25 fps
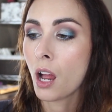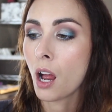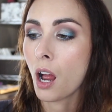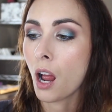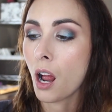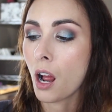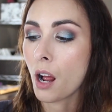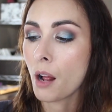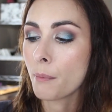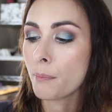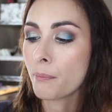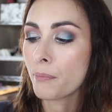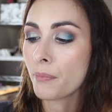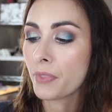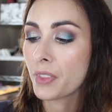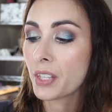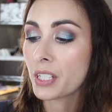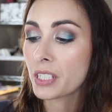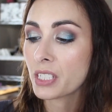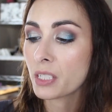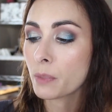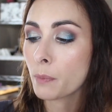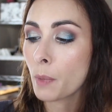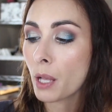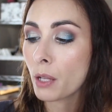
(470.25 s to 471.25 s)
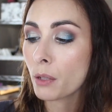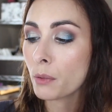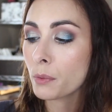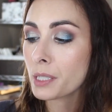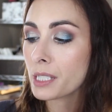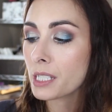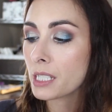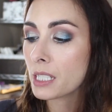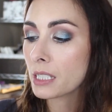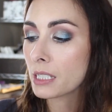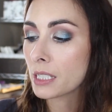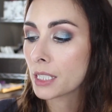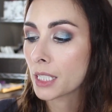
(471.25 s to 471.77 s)
The smell
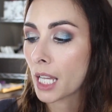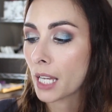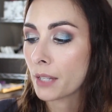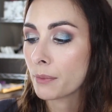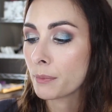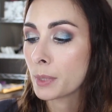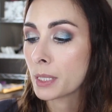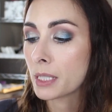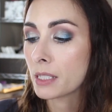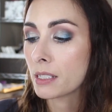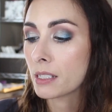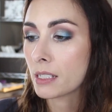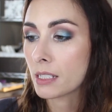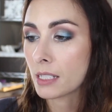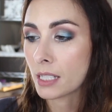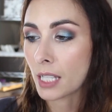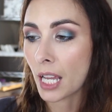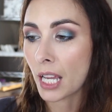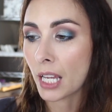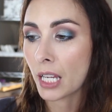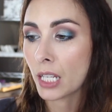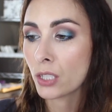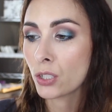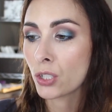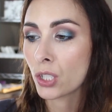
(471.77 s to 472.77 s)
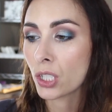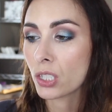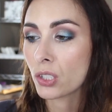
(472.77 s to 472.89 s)
was in lemon sage.